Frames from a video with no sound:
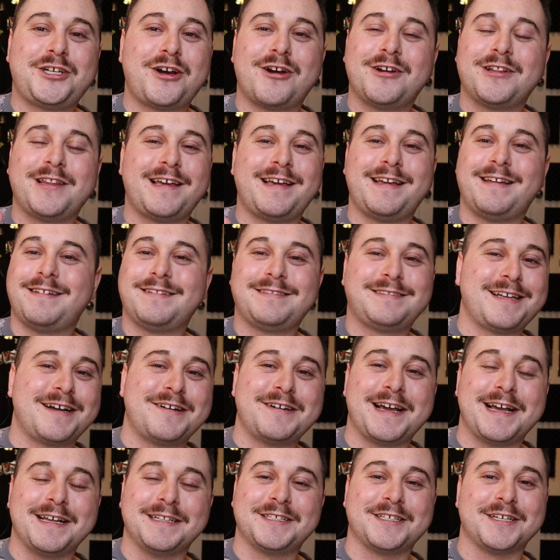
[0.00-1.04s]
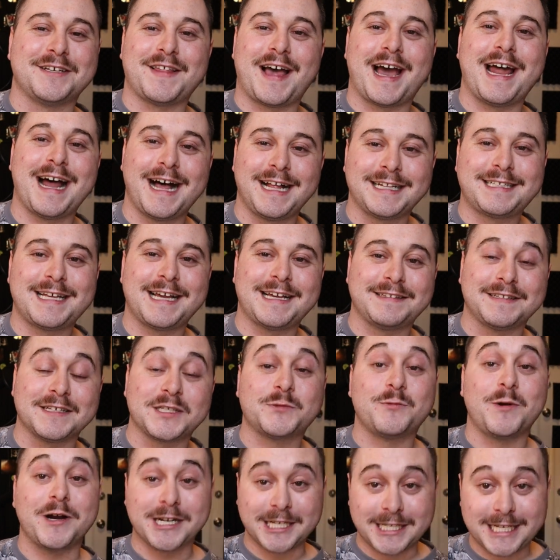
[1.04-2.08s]
Charlie, don't answer that. I'll take
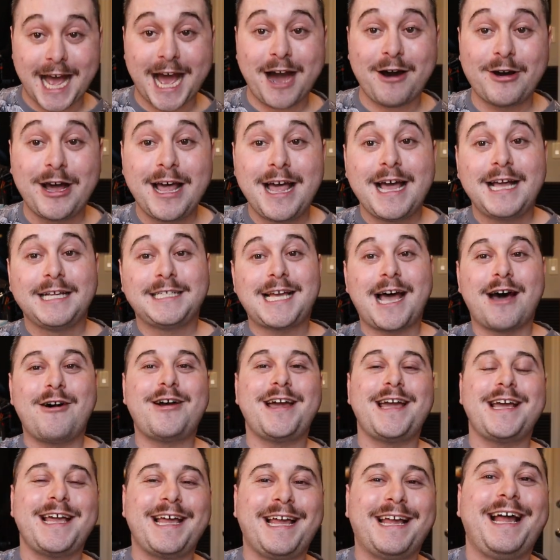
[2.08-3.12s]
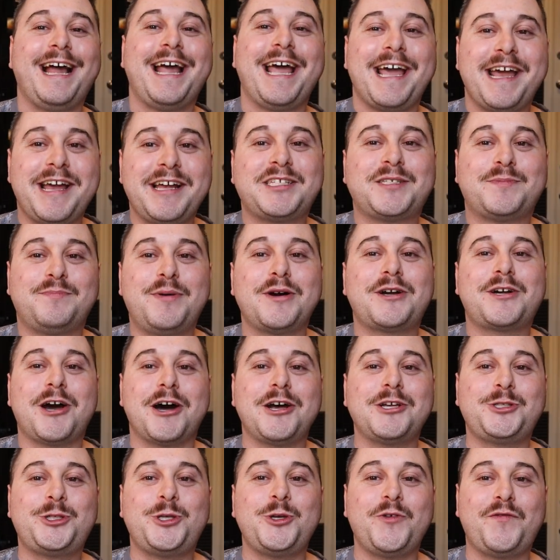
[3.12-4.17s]
this one. Tao, it's
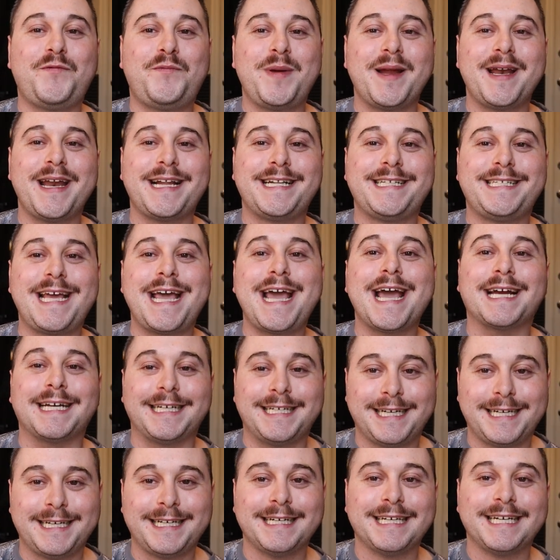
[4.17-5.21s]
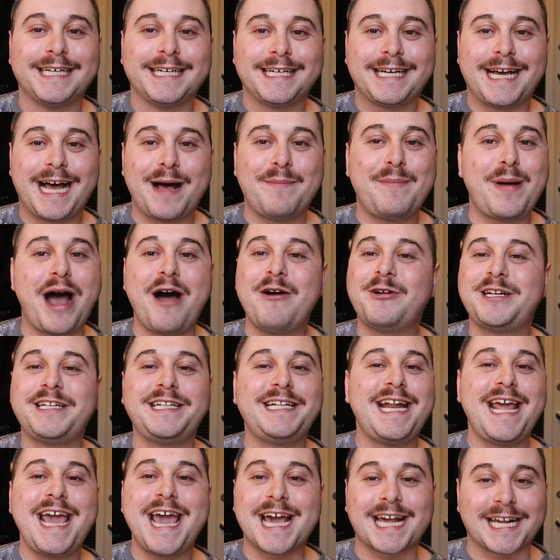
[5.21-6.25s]
because you've been a dick about
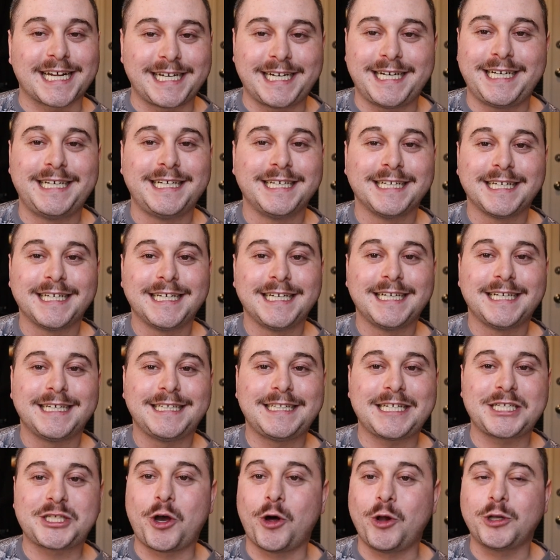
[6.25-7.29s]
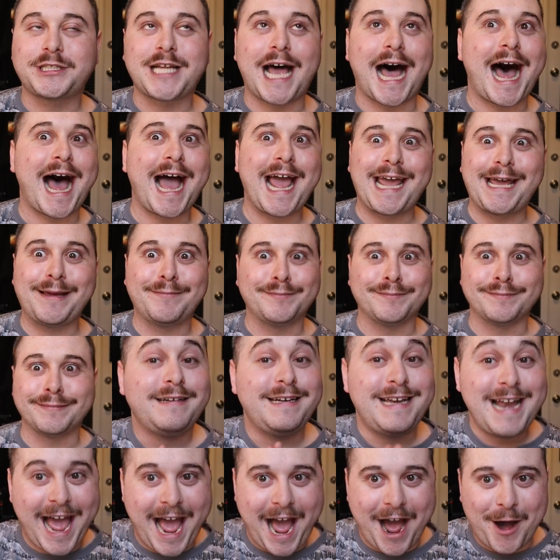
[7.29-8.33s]
Nick this whole time.
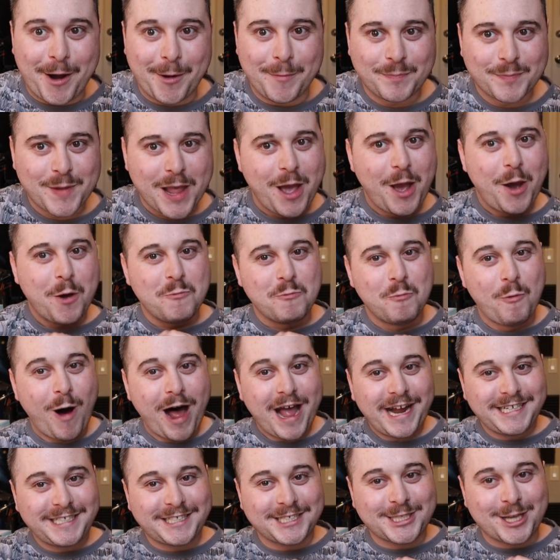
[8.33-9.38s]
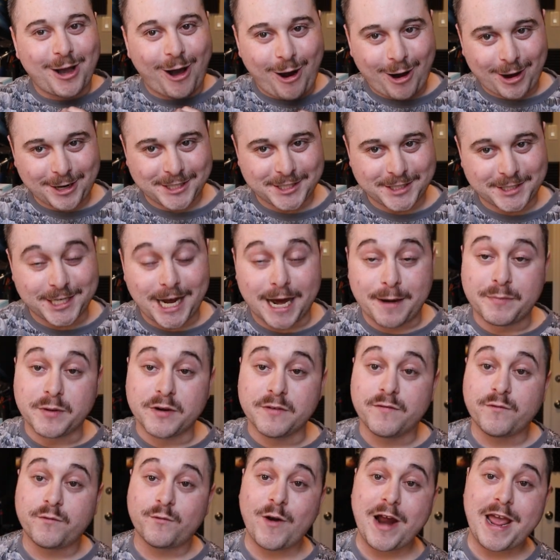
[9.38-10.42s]
Now, why does
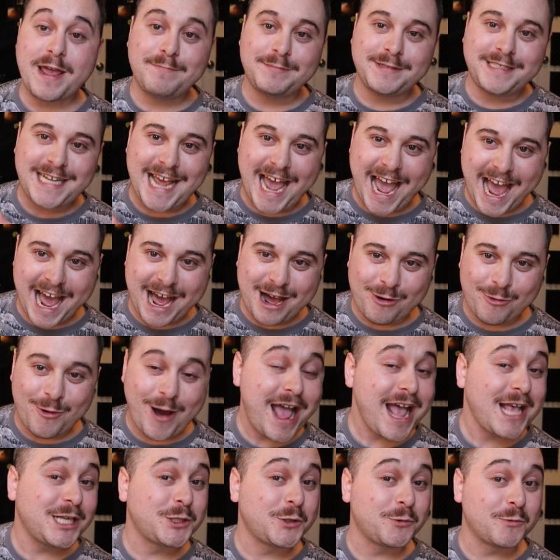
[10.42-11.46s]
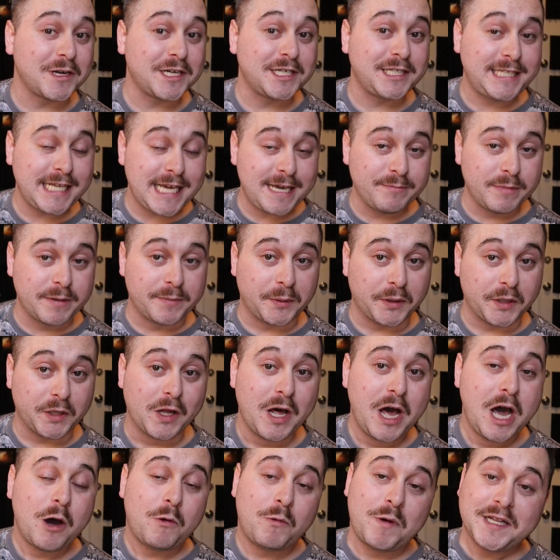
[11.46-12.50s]
Heartstopper frame Tao as
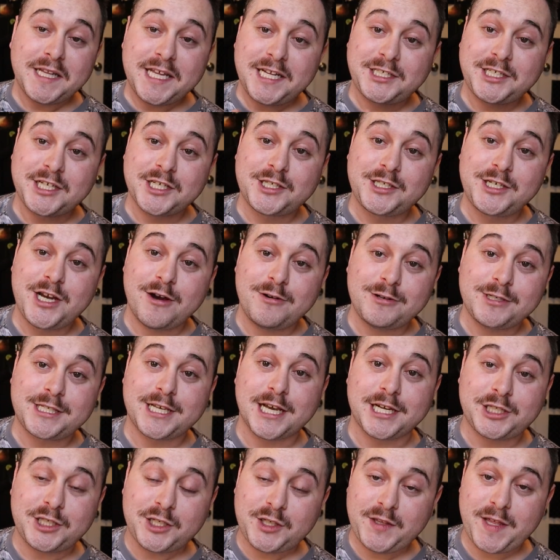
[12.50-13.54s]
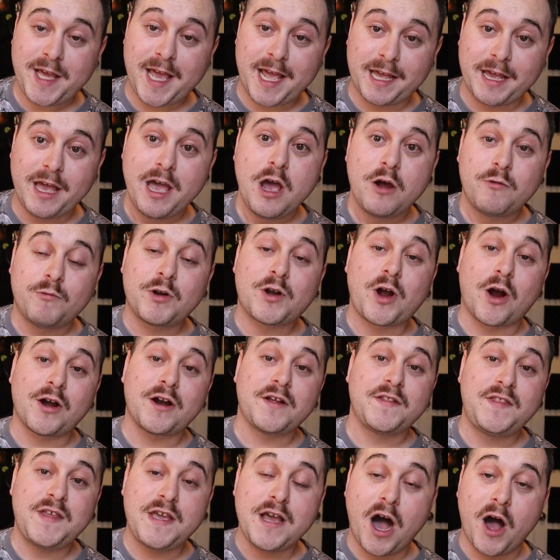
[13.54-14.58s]
redeemable while it does no such thing
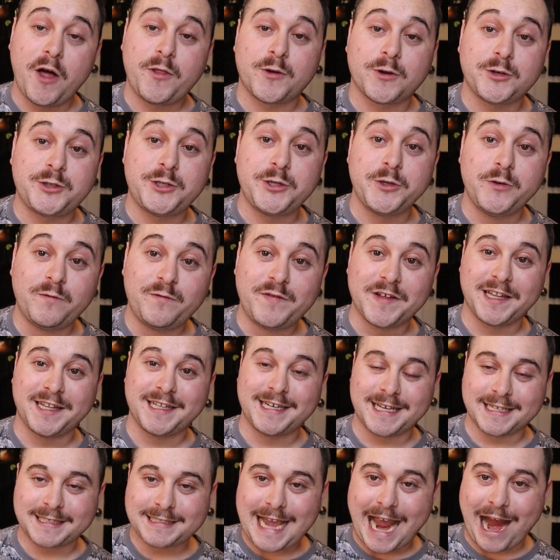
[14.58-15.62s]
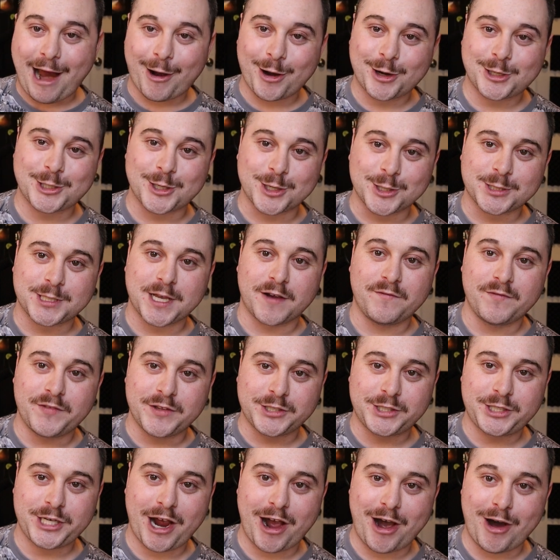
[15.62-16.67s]
regarding the other two villainous characters of
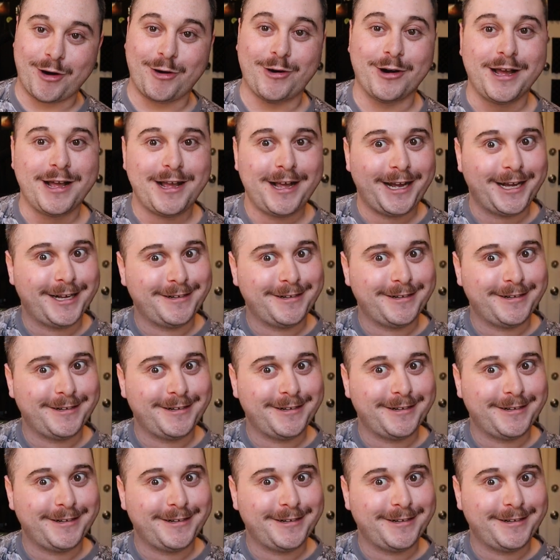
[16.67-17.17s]
the show?